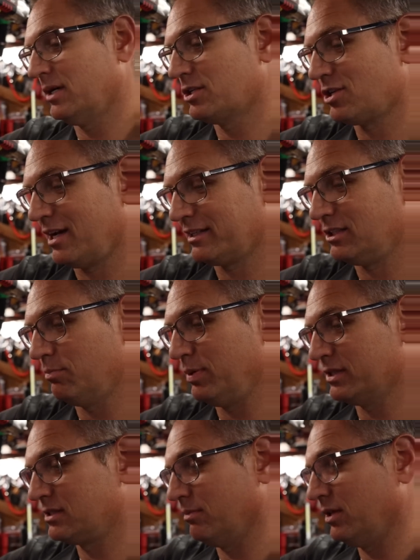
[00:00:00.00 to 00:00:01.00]
much, I actually
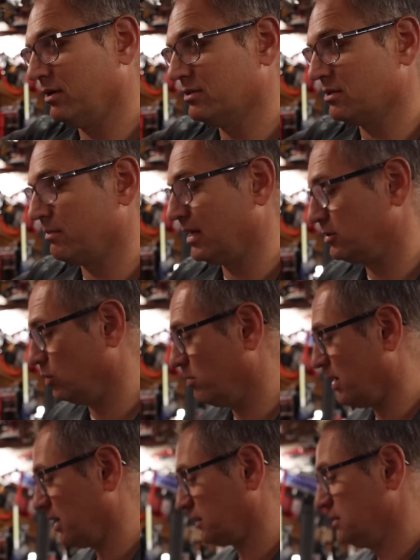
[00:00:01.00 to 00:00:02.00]
put some of those in my
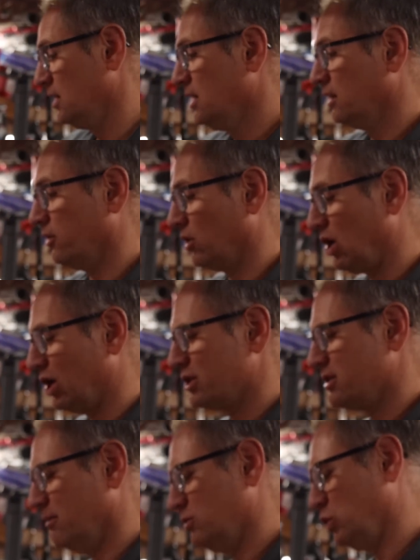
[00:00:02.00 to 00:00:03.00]
toolbox. There are
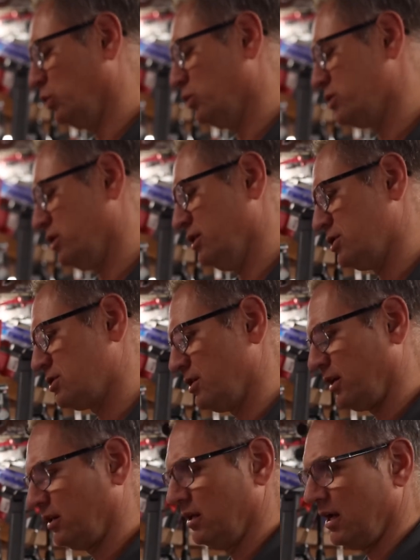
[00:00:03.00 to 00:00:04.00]
some tools on this
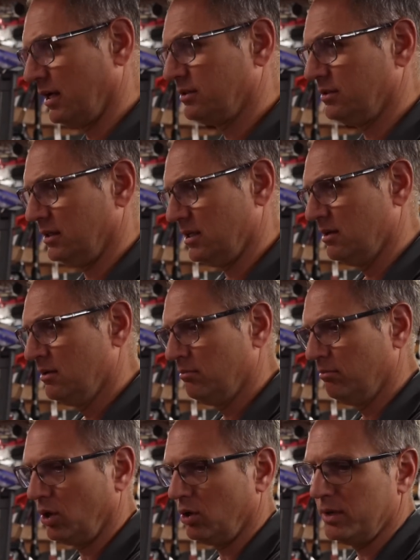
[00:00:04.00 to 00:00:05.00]
truck that actually
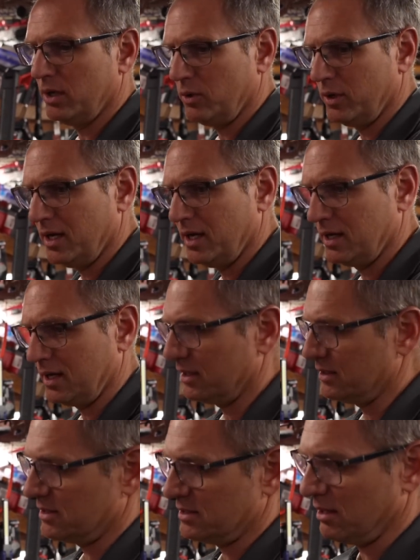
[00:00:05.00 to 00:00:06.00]
blow me away and I
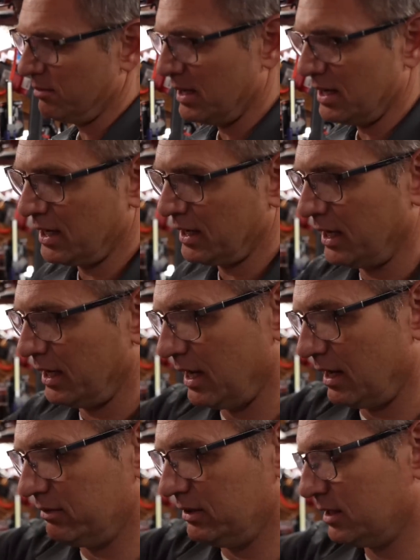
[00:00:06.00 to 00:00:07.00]
just say, man, I gotta
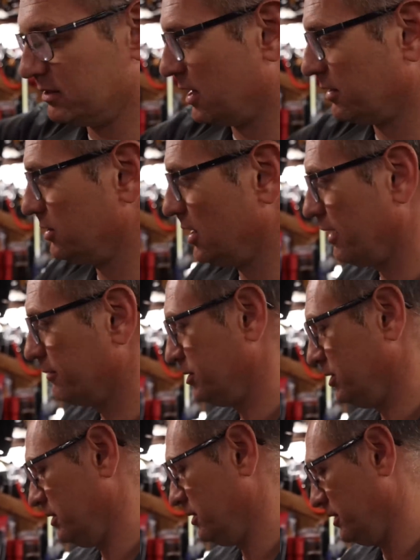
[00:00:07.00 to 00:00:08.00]
have it. That's actually
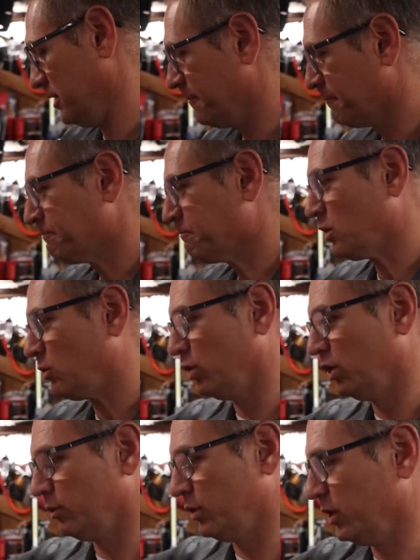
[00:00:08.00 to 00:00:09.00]
absolutely
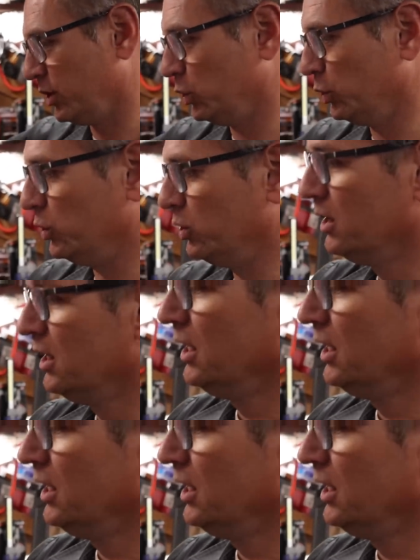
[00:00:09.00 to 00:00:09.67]
really, really cool.